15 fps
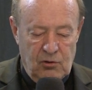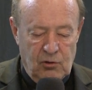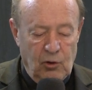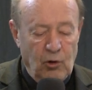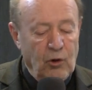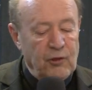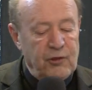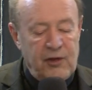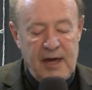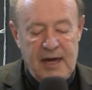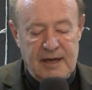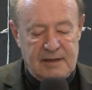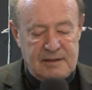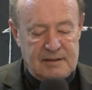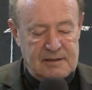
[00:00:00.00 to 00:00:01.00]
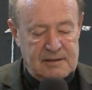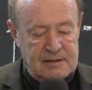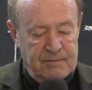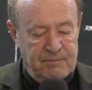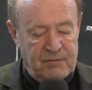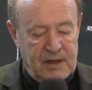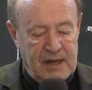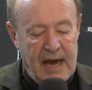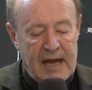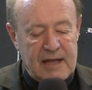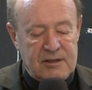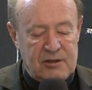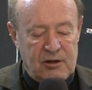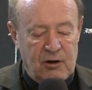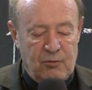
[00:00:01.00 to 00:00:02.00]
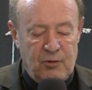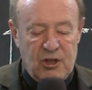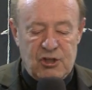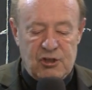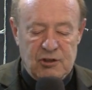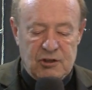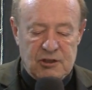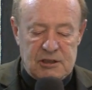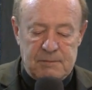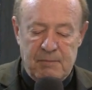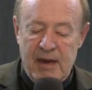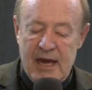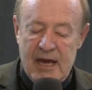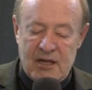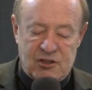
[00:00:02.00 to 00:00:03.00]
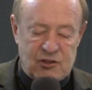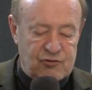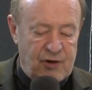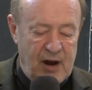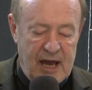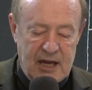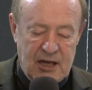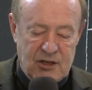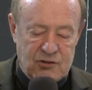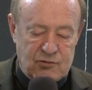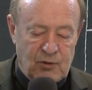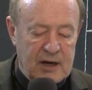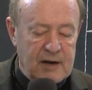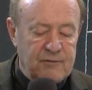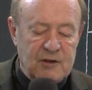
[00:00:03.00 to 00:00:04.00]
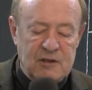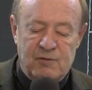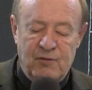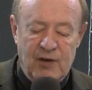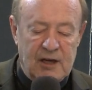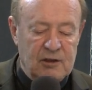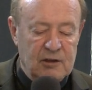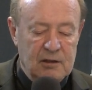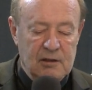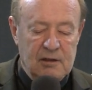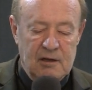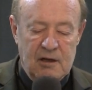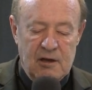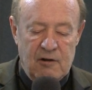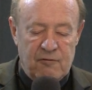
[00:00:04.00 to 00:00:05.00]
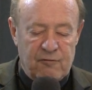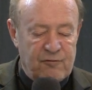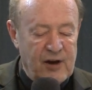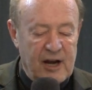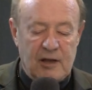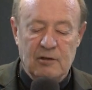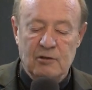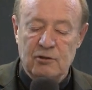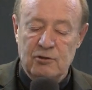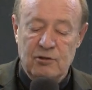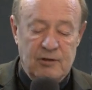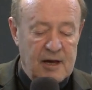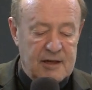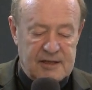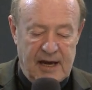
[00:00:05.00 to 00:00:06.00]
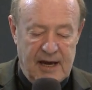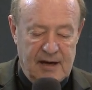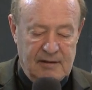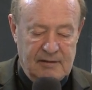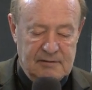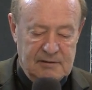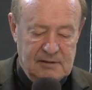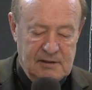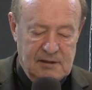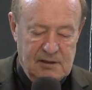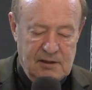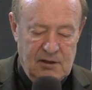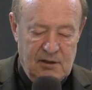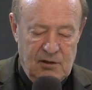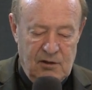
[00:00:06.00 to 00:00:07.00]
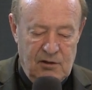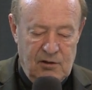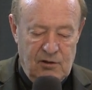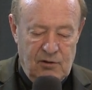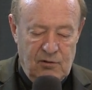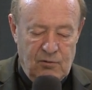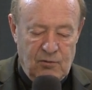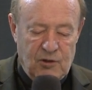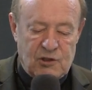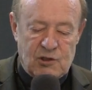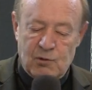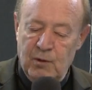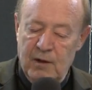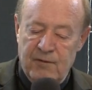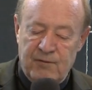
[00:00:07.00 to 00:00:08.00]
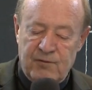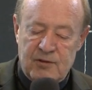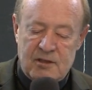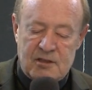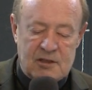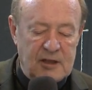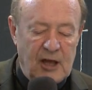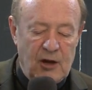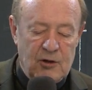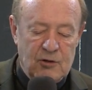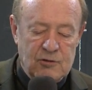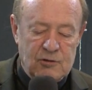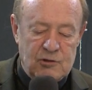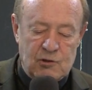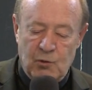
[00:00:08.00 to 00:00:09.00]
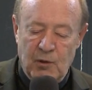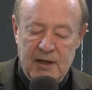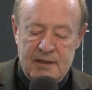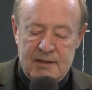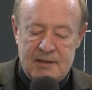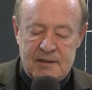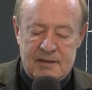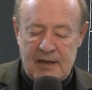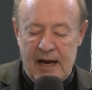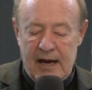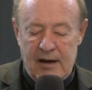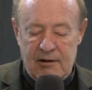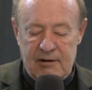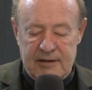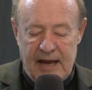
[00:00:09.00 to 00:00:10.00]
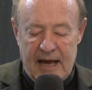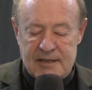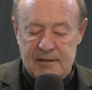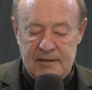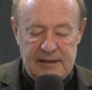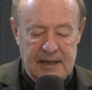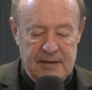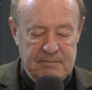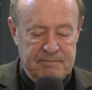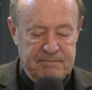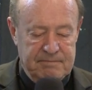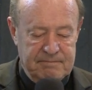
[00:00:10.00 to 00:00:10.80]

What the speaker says: All things, counter, original, spare, strange, whatever is fickle, freckled, who knows how, with swift, slow, sweet, sour, dazzle dim,